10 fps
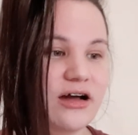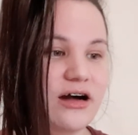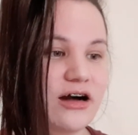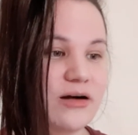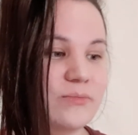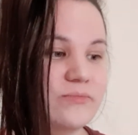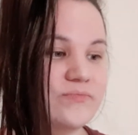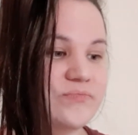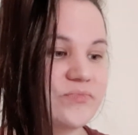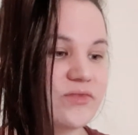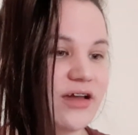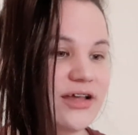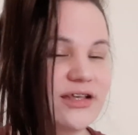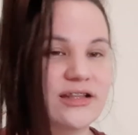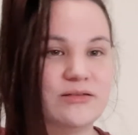I
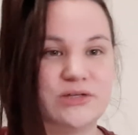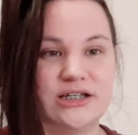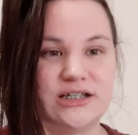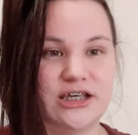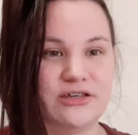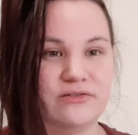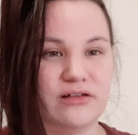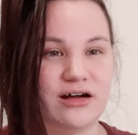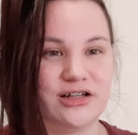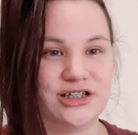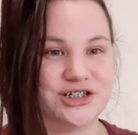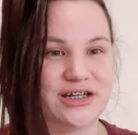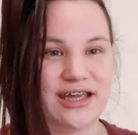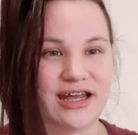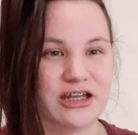think that I'm going to take you along on the
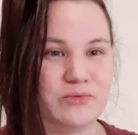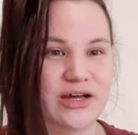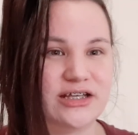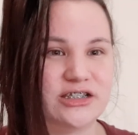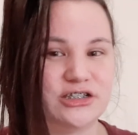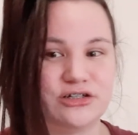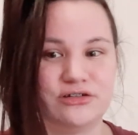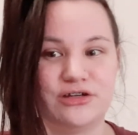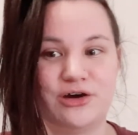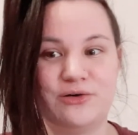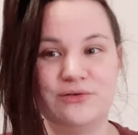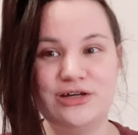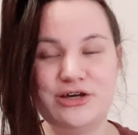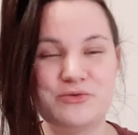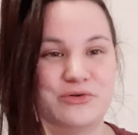journey anyway, so you'll know
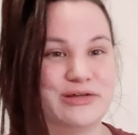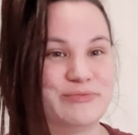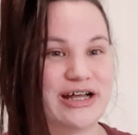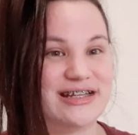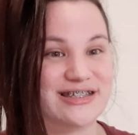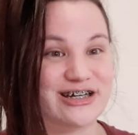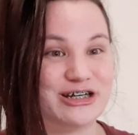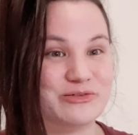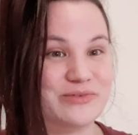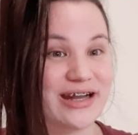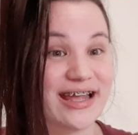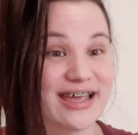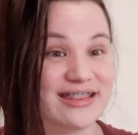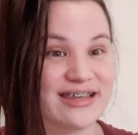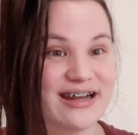what my plans are when I
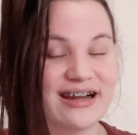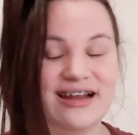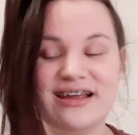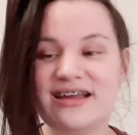get there.